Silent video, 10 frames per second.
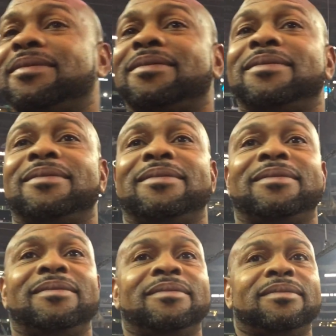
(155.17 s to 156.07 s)
to 160
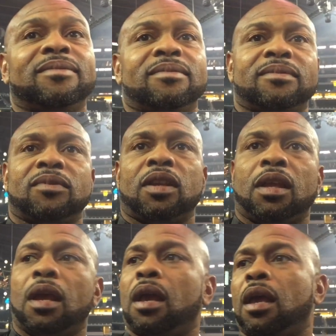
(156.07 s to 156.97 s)
now, Roy. He, he
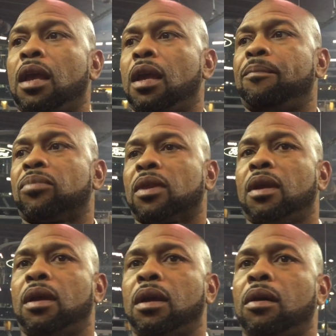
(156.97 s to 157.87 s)
had to strip all the way down to
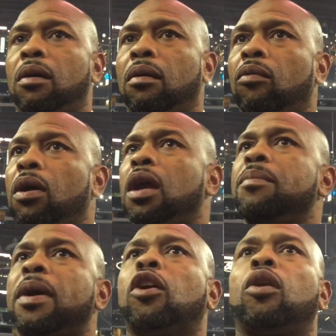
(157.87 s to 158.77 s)
make 154. Is he
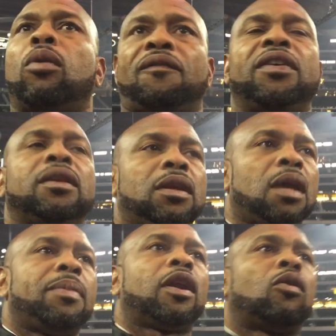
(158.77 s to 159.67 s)
well, better go 150. Yeah,
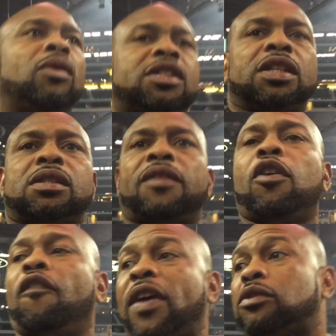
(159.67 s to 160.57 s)
he better go 160. If
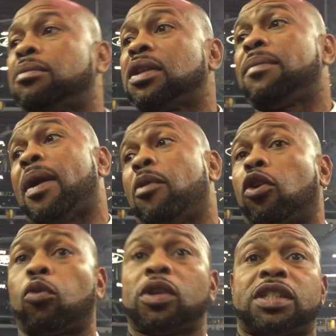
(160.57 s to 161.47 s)
you're gonna fight Triple G, man, we'll
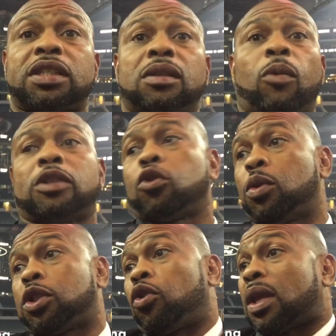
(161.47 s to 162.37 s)
go to 160. What you,
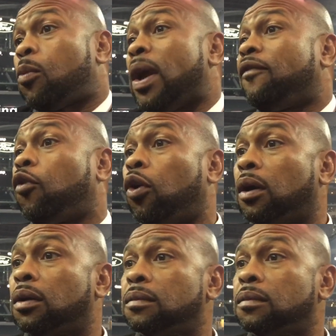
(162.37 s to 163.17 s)
what you gonna keep waiting for?